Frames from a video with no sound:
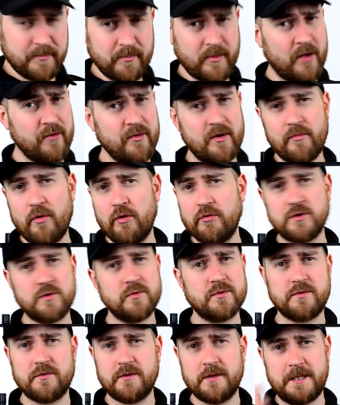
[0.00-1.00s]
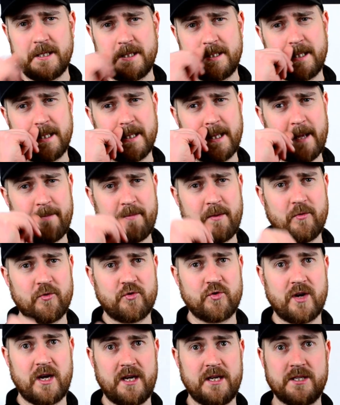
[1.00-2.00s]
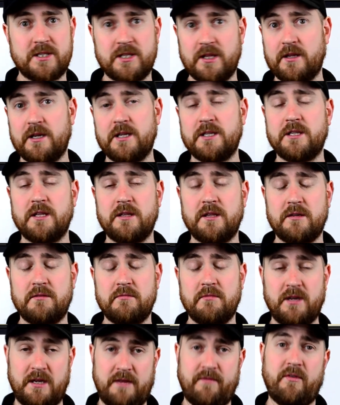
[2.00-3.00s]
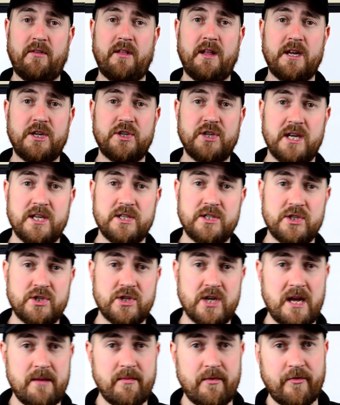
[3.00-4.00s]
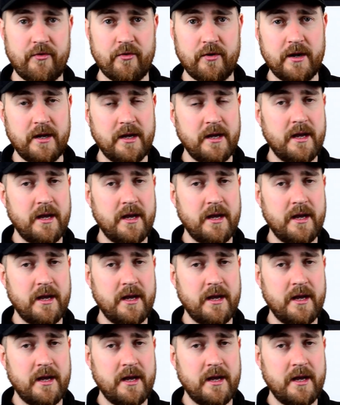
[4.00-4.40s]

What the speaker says: Rare Malts was released to let people try distilleries that they never really had a chance to try before.